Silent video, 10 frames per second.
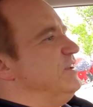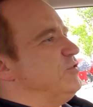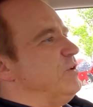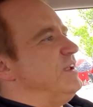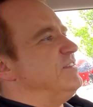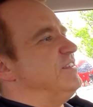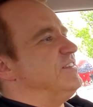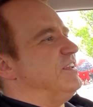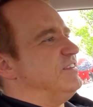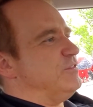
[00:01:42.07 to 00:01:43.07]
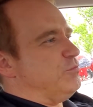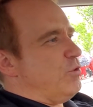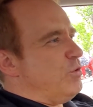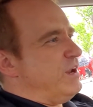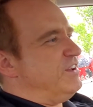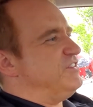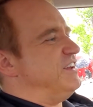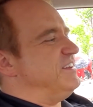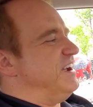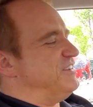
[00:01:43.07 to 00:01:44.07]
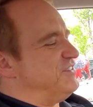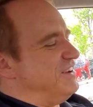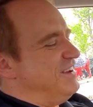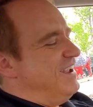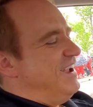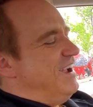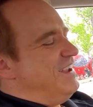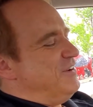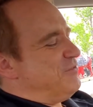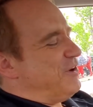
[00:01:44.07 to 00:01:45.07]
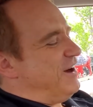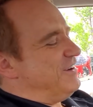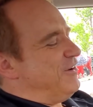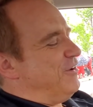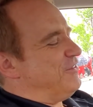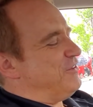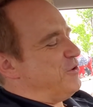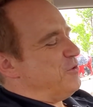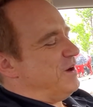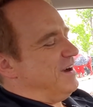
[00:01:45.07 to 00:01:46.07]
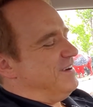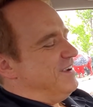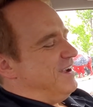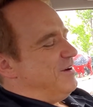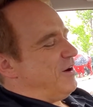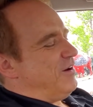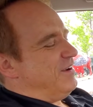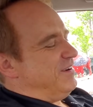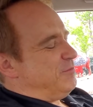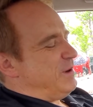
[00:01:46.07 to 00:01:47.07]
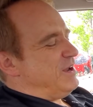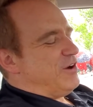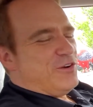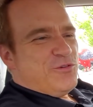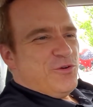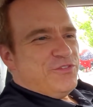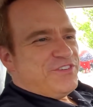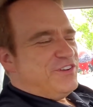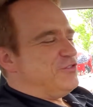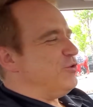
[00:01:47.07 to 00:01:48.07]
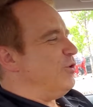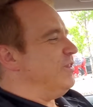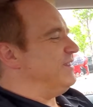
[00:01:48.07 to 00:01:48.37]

trace assist, road edge detection. You've got also uh, a radar cruise control